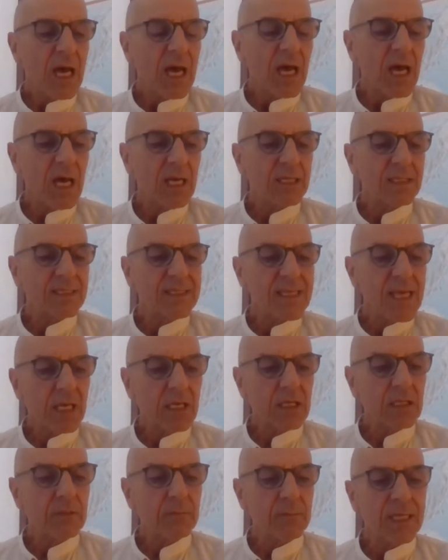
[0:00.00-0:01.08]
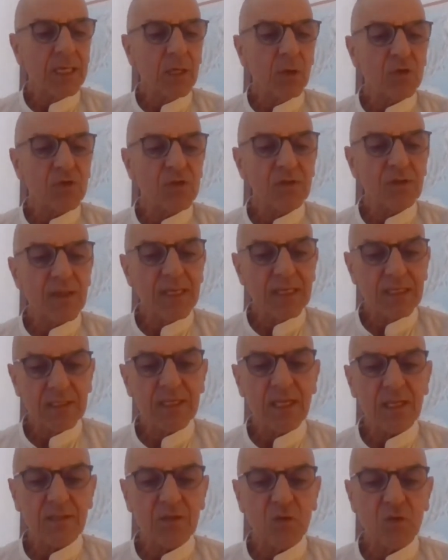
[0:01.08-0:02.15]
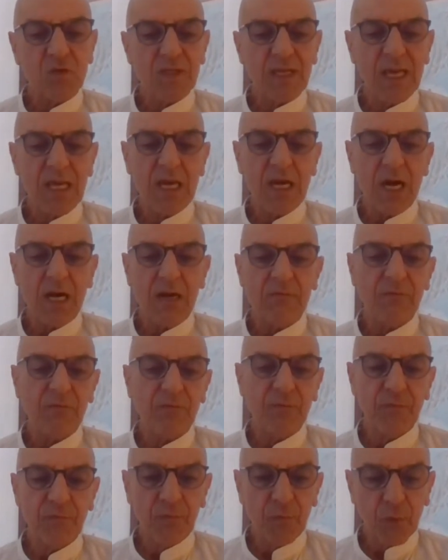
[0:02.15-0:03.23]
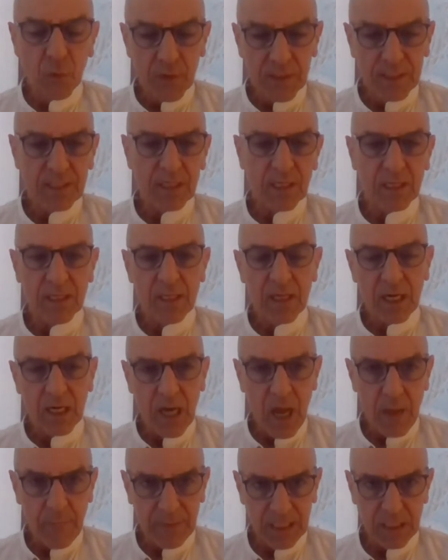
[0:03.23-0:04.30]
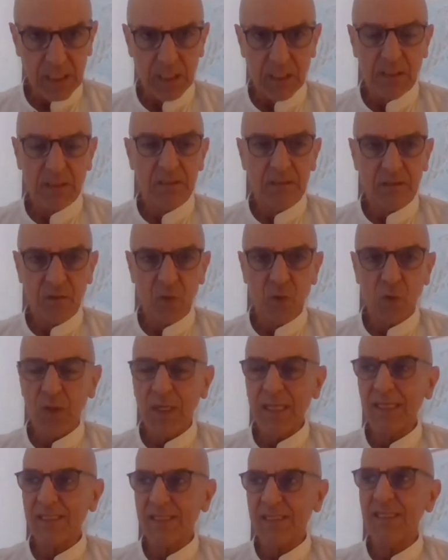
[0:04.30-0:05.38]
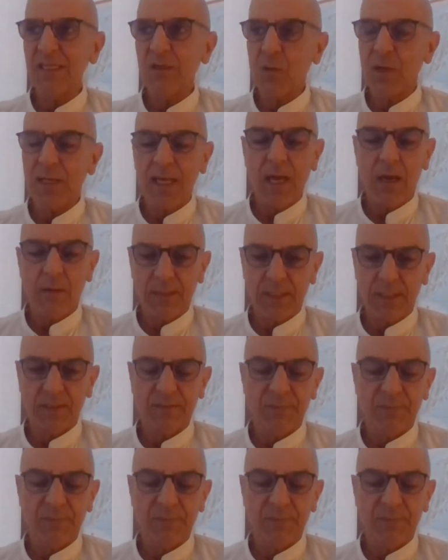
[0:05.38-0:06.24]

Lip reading: And second, because things, as you say, are fluid and they're happening. So let's see what happens.